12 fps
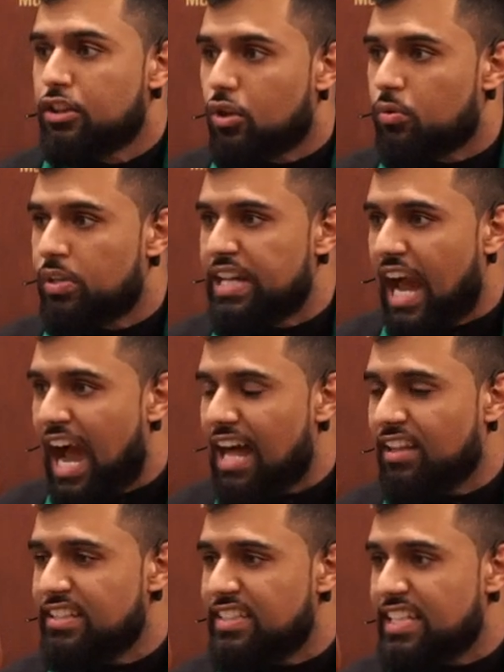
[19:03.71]
The
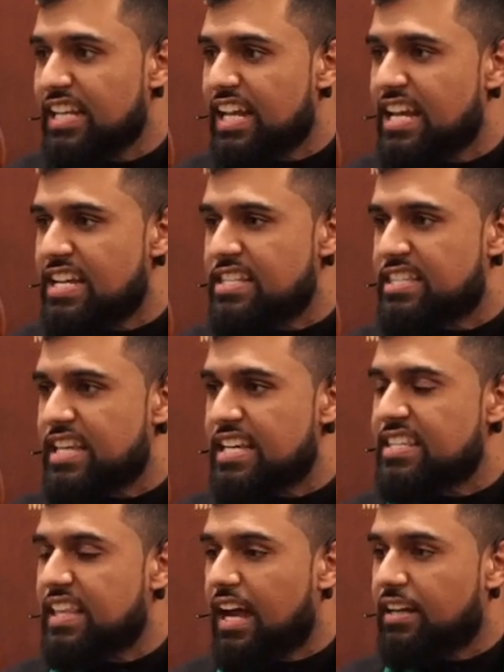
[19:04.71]
reality is,
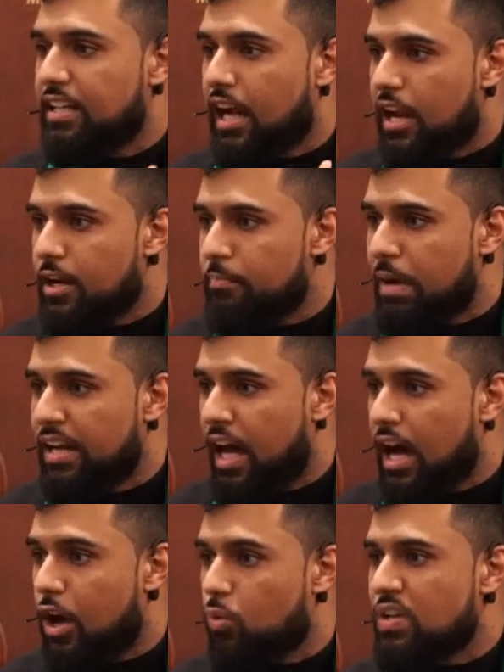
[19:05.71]
is that
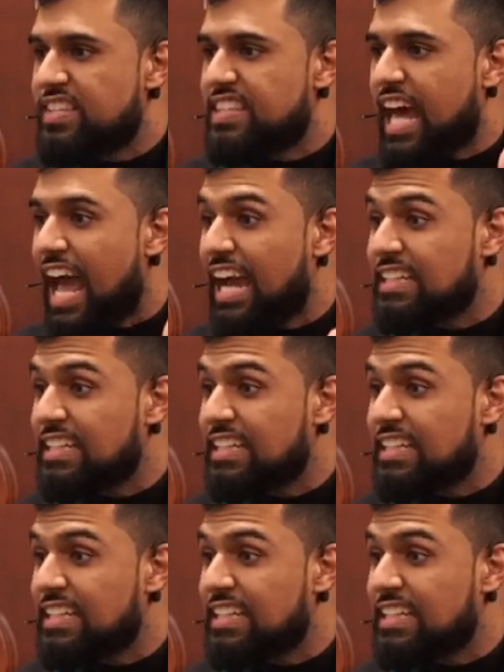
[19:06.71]
Karbala was the